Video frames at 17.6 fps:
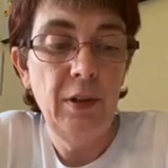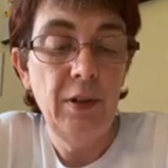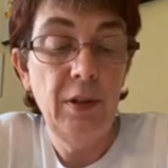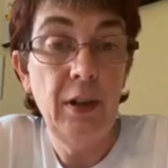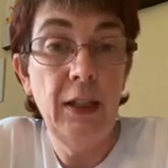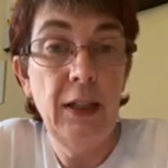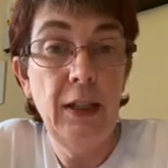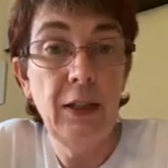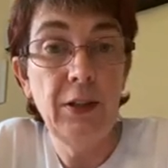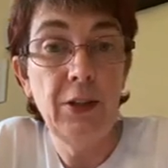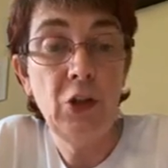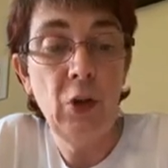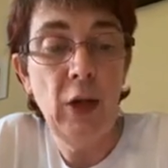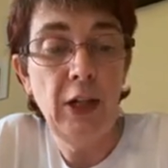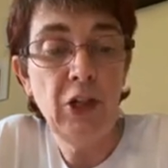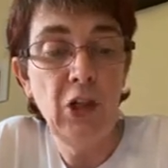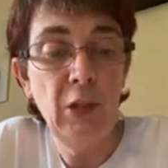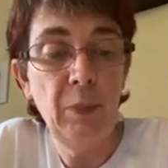The needle's
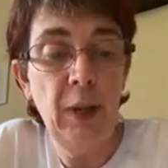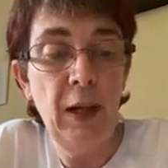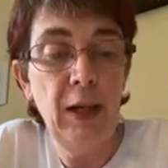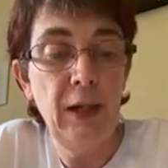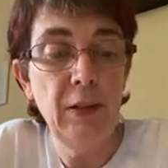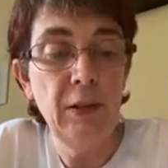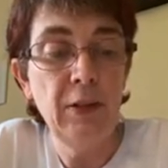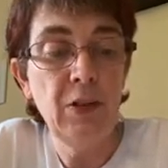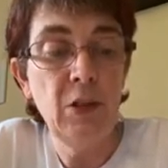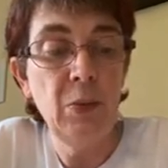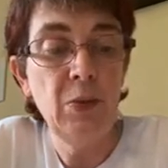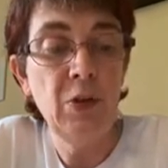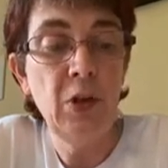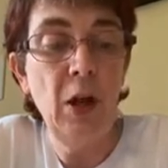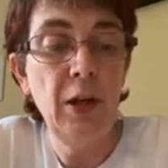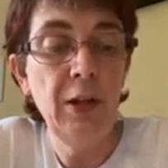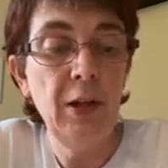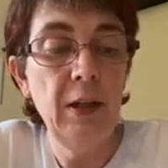scratchy pain
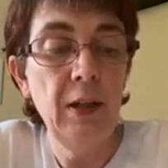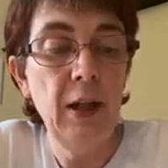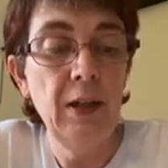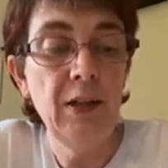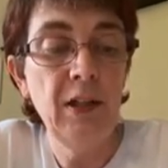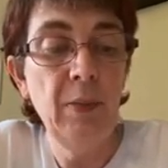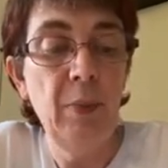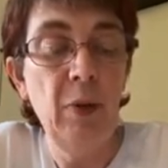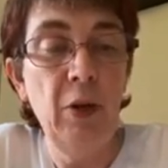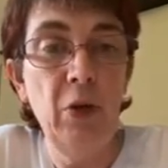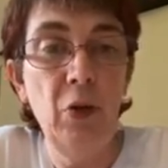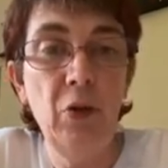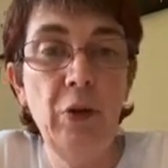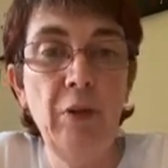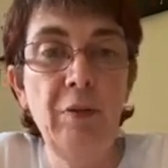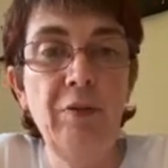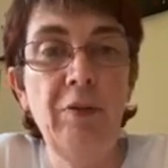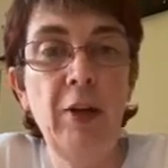subsided as the
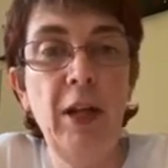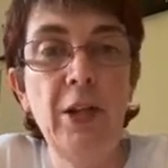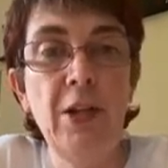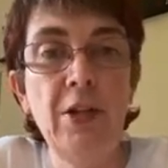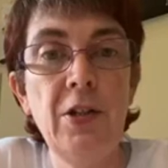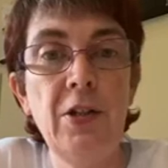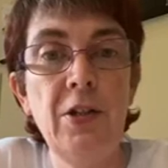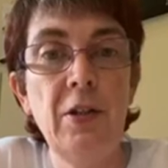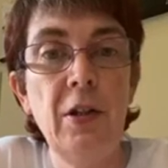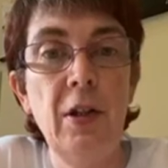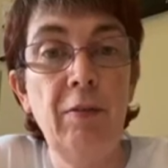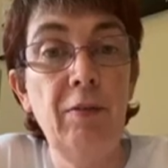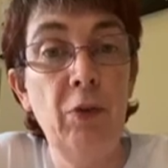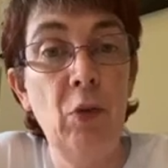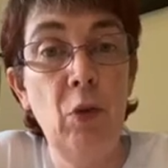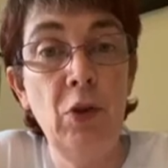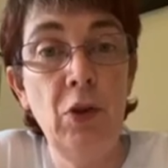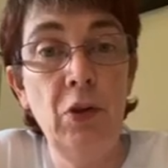balloon inflated and
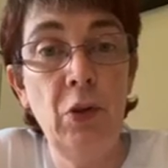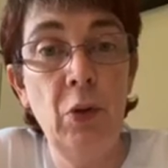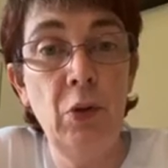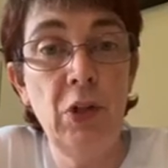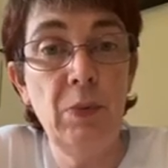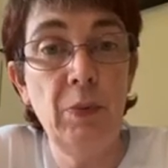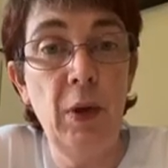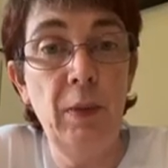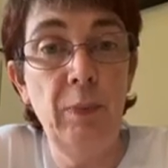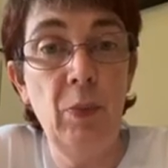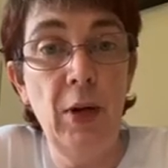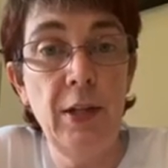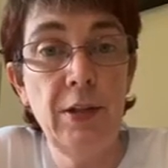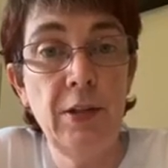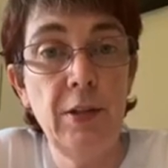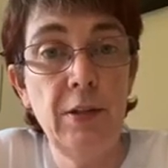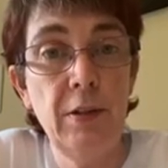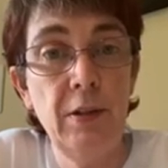floated towards my
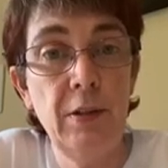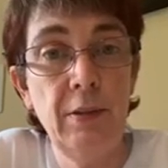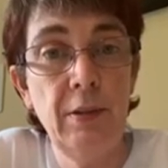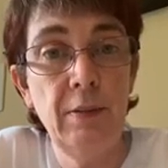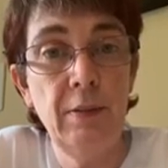breast.